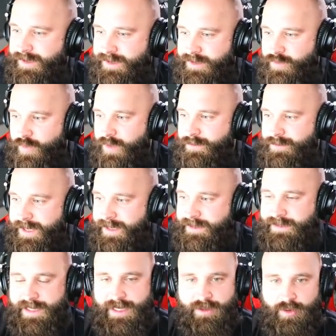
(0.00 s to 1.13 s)
It is one
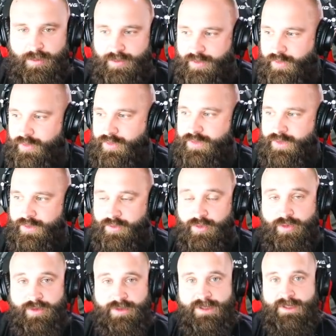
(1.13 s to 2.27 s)
maintained, almost cruise
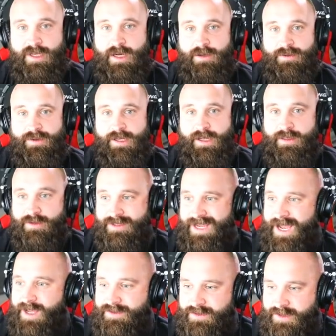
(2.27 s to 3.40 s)
control style thing, and there's
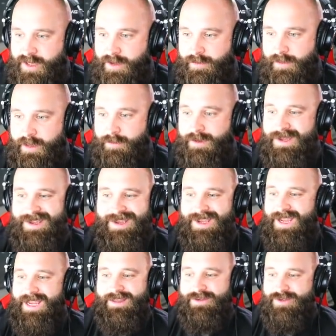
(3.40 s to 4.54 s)
hazards coming up,
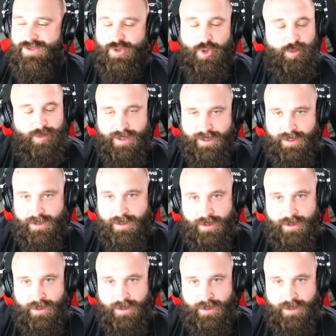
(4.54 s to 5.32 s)
and there's nobody,